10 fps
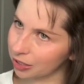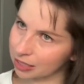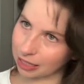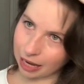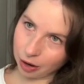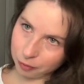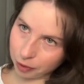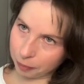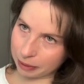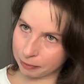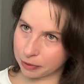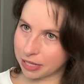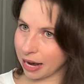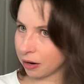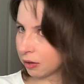seeing how real people's
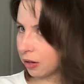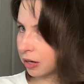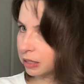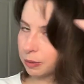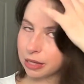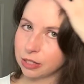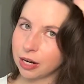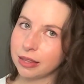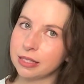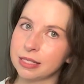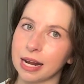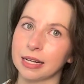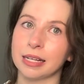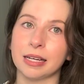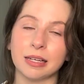hair looks when they try these
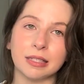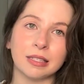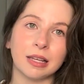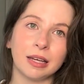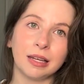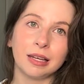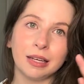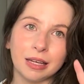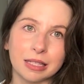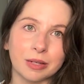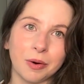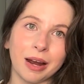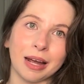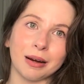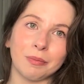techniques is
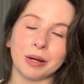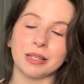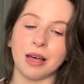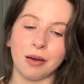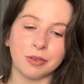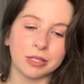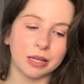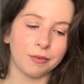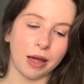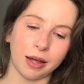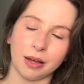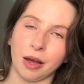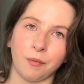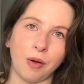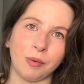great, because obviously if
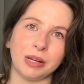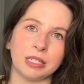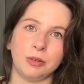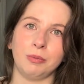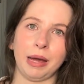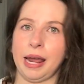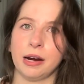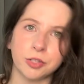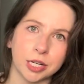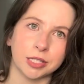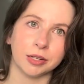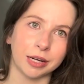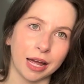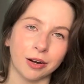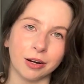I went to my hairdresser
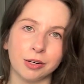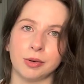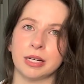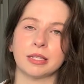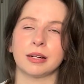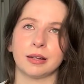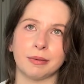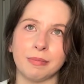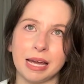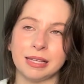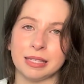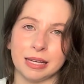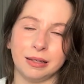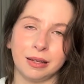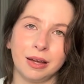and had her do it, it's going to look
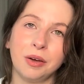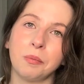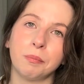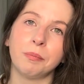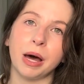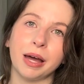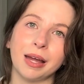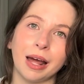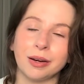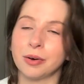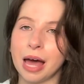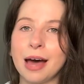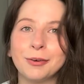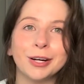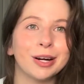amazing. But I don't
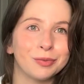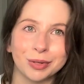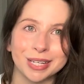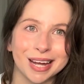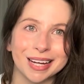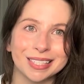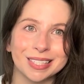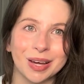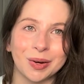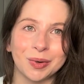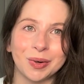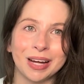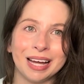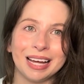have her every day. So